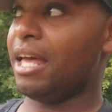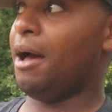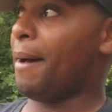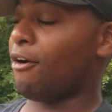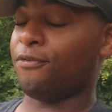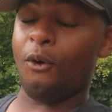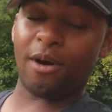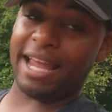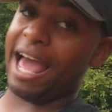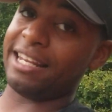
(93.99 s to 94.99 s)
about
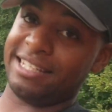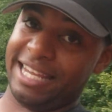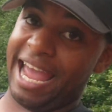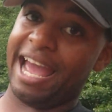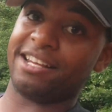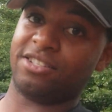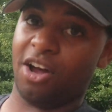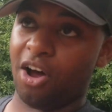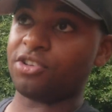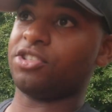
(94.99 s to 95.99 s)
4 gallons of gas
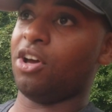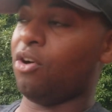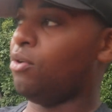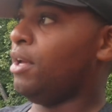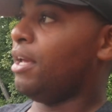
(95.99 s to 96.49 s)
also,